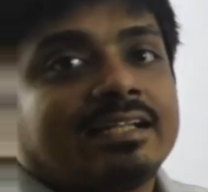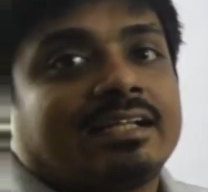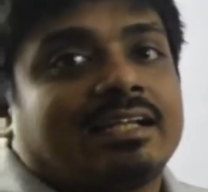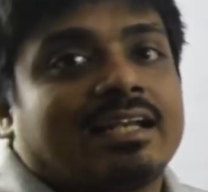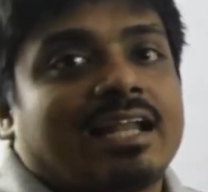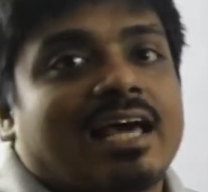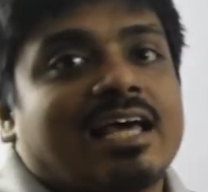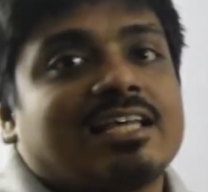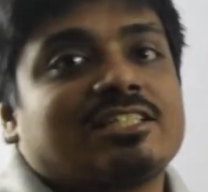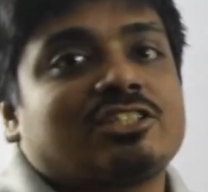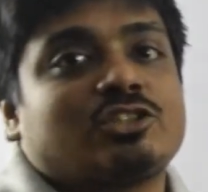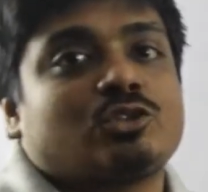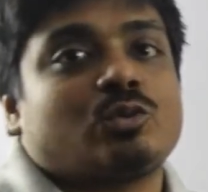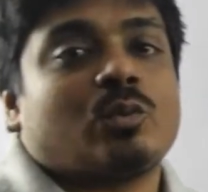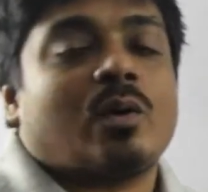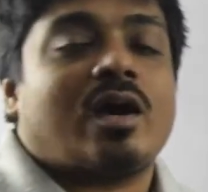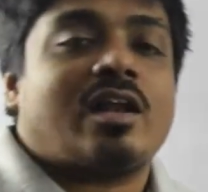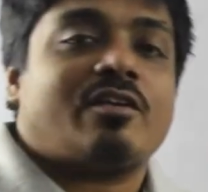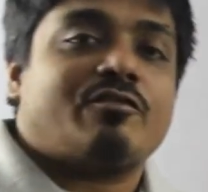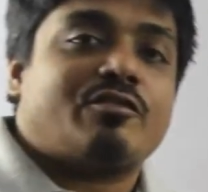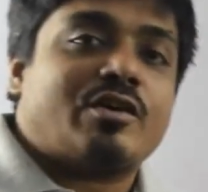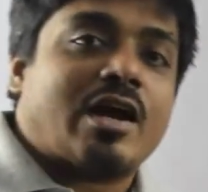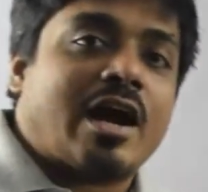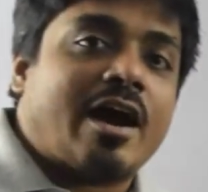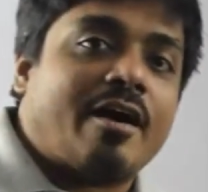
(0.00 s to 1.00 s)
class
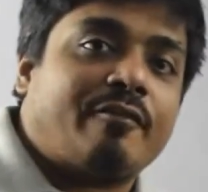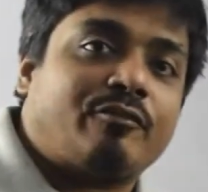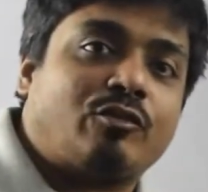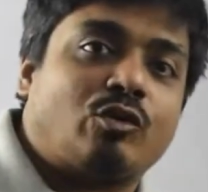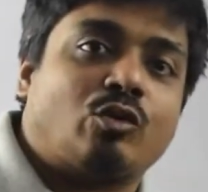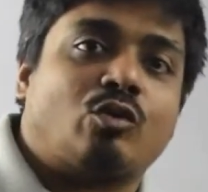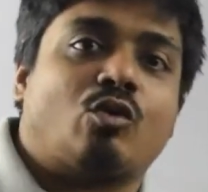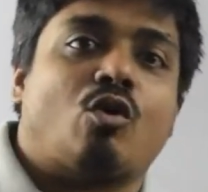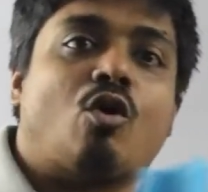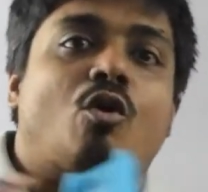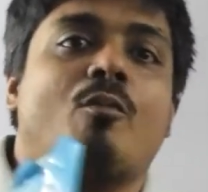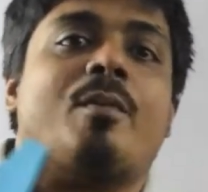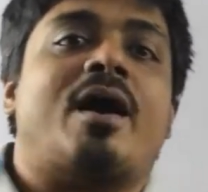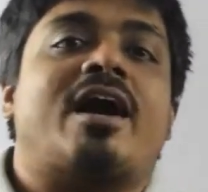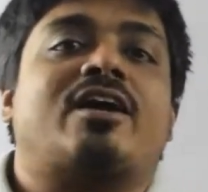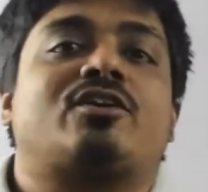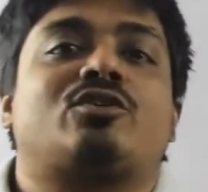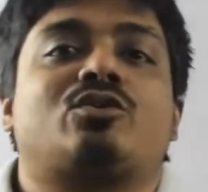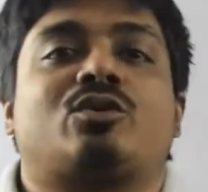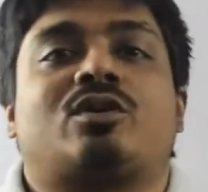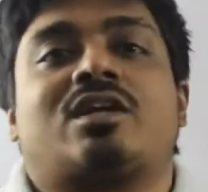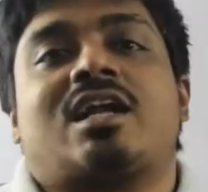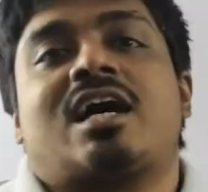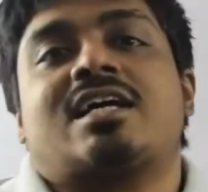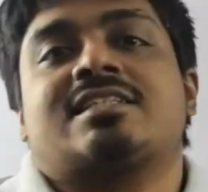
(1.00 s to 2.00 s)
12 we have to go back
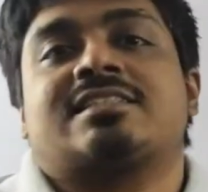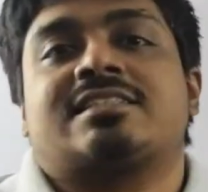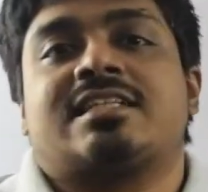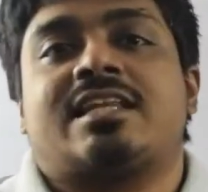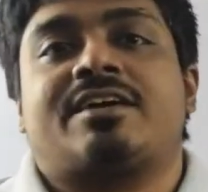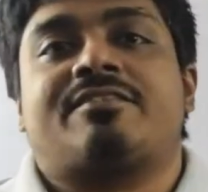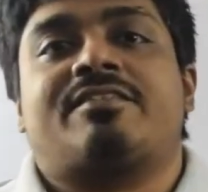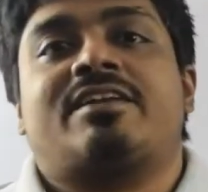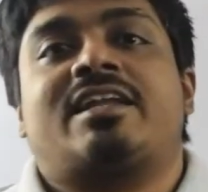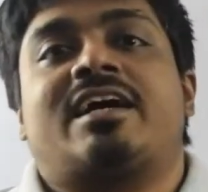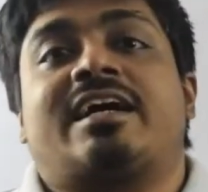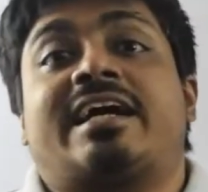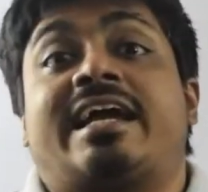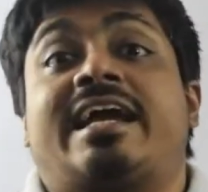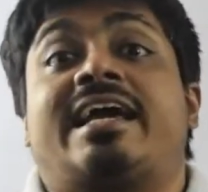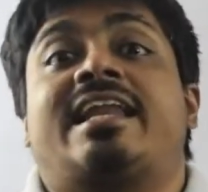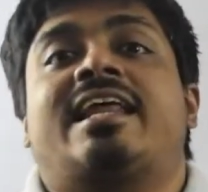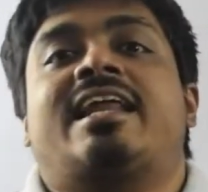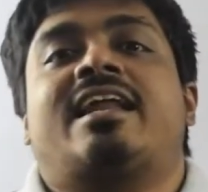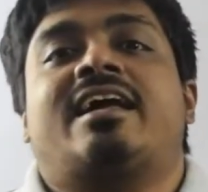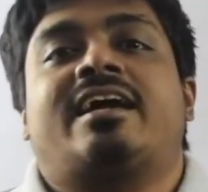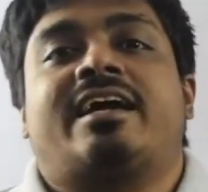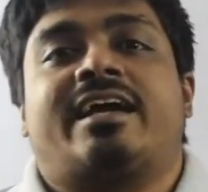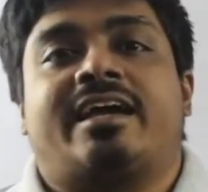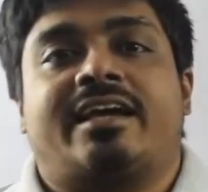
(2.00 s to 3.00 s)
to class 11 again
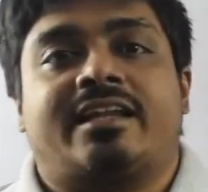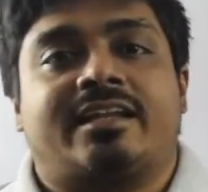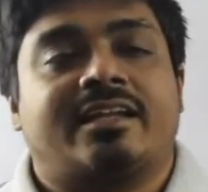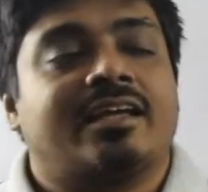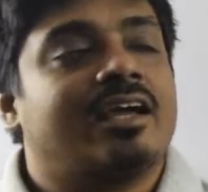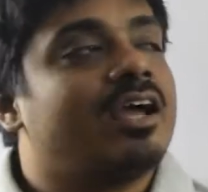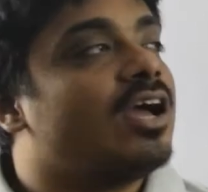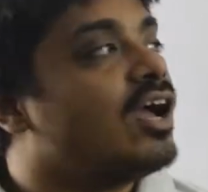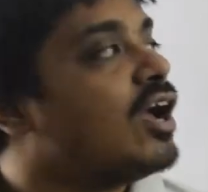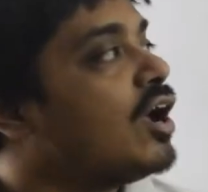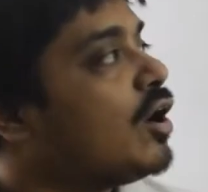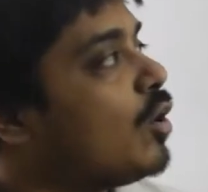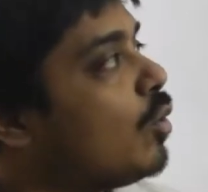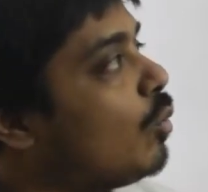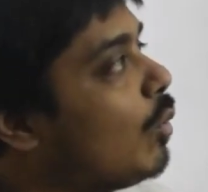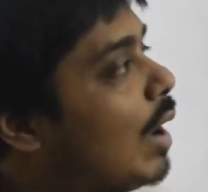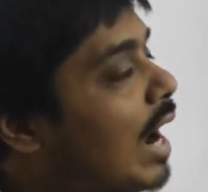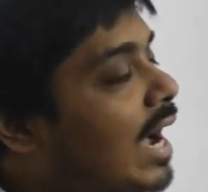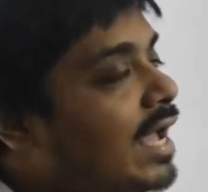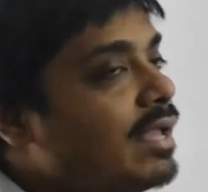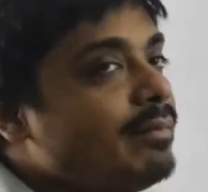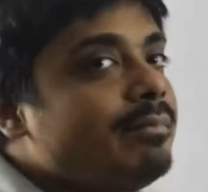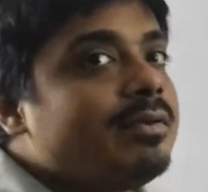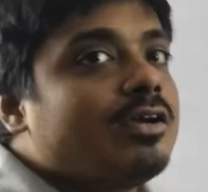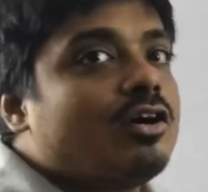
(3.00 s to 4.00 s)
and again.
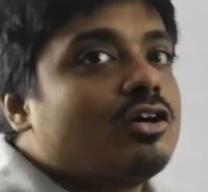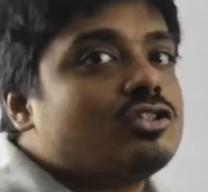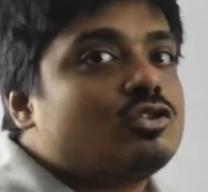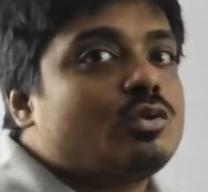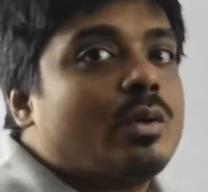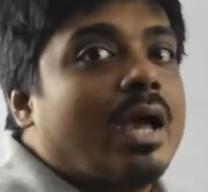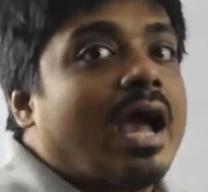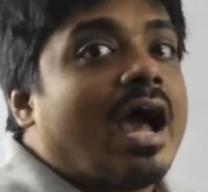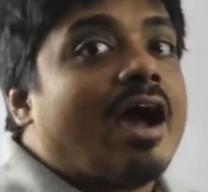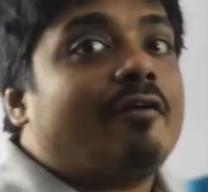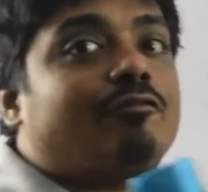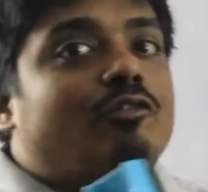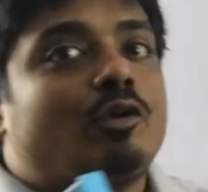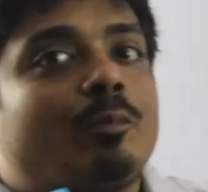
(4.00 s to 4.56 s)
Why? Because we have